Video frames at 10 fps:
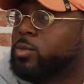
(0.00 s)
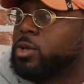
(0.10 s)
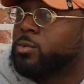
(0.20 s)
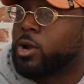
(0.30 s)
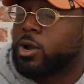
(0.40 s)
I mean,
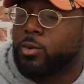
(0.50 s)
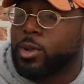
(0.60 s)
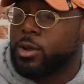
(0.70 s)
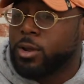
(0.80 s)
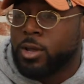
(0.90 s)
in my
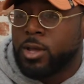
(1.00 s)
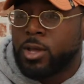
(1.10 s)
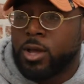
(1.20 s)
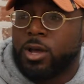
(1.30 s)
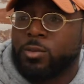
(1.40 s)
career,
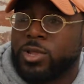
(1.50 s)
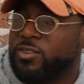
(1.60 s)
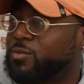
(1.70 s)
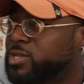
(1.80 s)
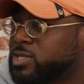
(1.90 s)
and
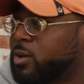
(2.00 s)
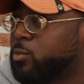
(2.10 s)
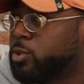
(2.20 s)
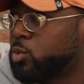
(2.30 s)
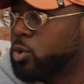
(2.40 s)
leave my stamp
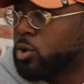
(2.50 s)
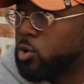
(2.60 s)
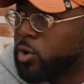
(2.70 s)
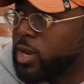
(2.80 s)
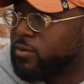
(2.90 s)
on the world
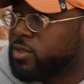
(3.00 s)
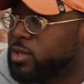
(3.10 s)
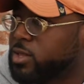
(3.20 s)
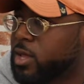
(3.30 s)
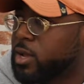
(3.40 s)

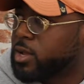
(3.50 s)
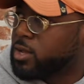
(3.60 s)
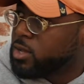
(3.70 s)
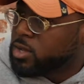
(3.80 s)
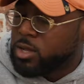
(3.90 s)
creatively, like,
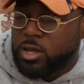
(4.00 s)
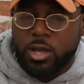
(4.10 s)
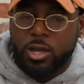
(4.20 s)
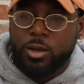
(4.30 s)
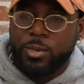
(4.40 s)

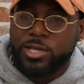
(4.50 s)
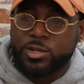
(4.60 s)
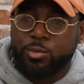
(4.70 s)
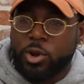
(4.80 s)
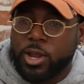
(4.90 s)
as
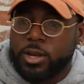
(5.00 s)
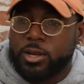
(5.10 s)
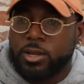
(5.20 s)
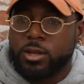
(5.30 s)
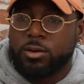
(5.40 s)
a
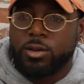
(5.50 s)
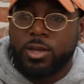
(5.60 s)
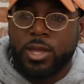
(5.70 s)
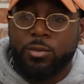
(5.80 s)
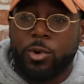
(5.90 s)
brand, you know,
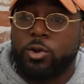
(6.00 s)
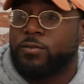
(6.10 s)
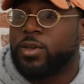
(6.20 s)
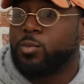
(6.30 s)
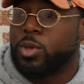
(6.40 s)
and
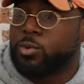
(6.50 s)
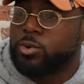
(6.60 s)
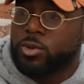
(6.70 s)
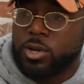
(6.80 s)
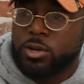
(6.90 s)
motivate people,
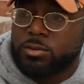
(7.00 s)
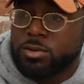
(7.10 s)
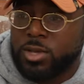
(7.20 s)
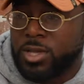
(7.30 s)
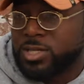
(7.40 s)
you know,
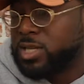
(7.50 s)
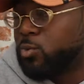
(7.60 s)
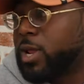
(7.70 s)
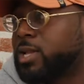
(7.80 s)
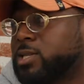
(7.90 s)
and
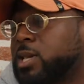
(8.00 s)
see where that